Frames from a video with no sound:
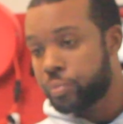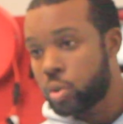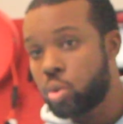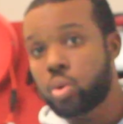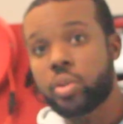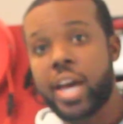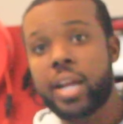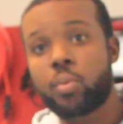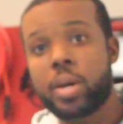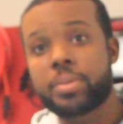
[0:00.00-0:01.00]
Google
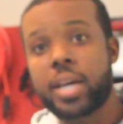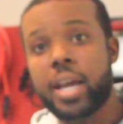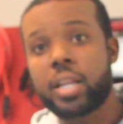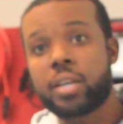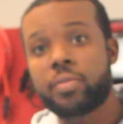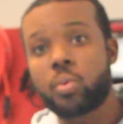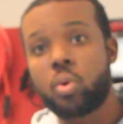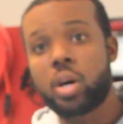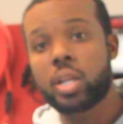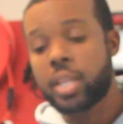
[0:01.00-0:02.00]
that website if you
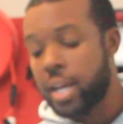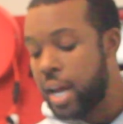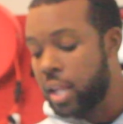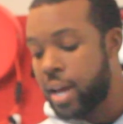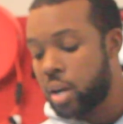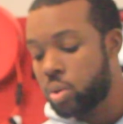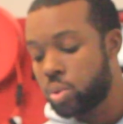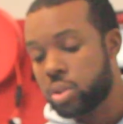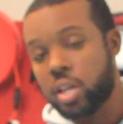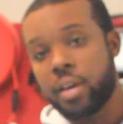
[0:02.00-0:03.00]
want. They got a lot of
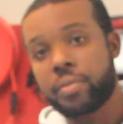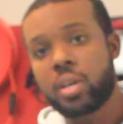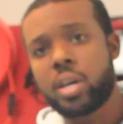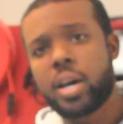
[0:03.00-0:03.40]
cool stuff.